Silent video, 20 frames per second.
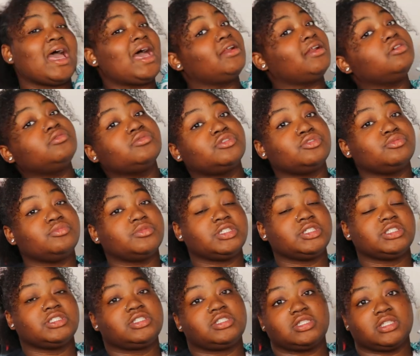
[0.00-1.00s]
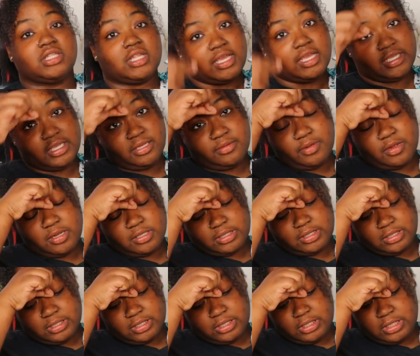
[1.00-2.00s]
I don't too much like it
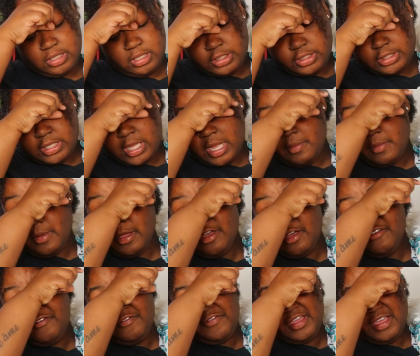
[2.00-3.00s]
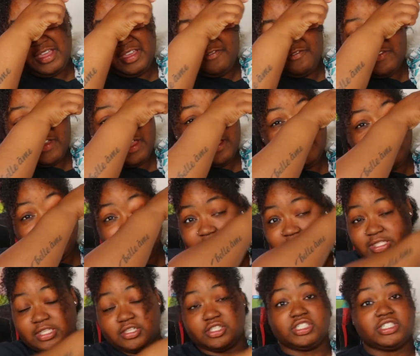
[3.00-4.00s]
personally. It's not a fan favorite,
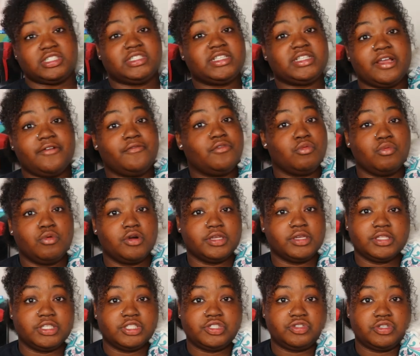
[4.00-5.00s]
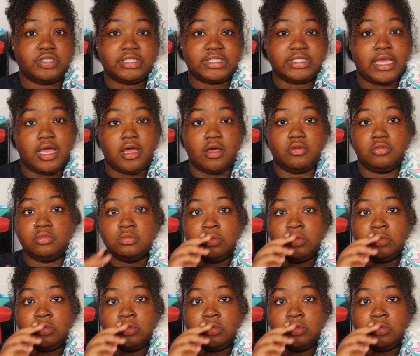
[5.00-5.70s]
so she's never worn this dress out.